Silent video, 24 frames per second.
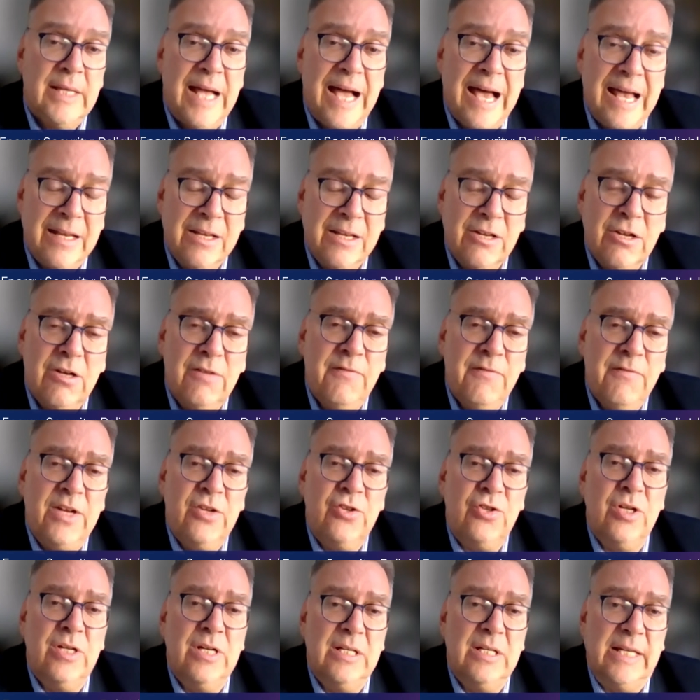
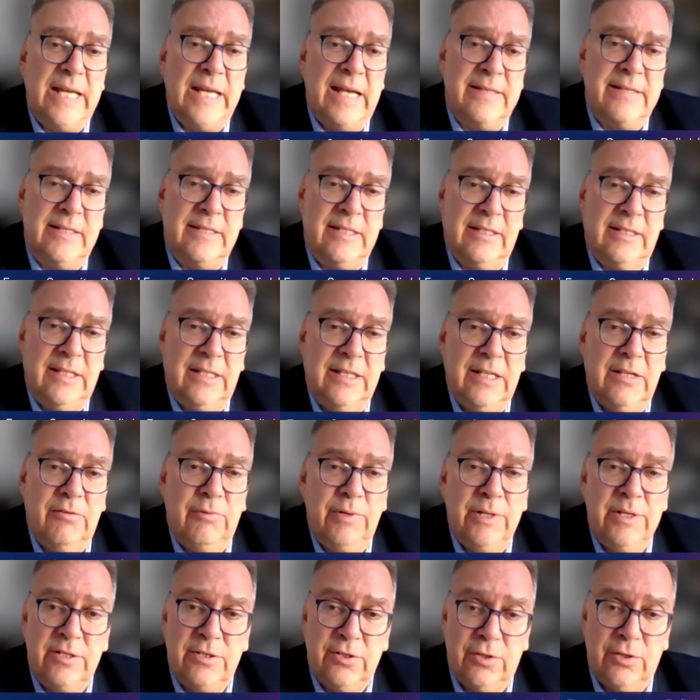unconventional gas
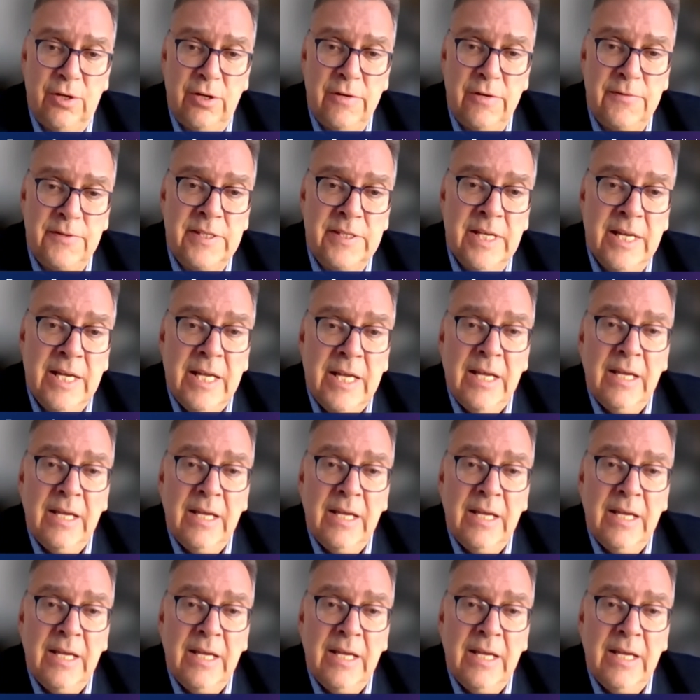reserves.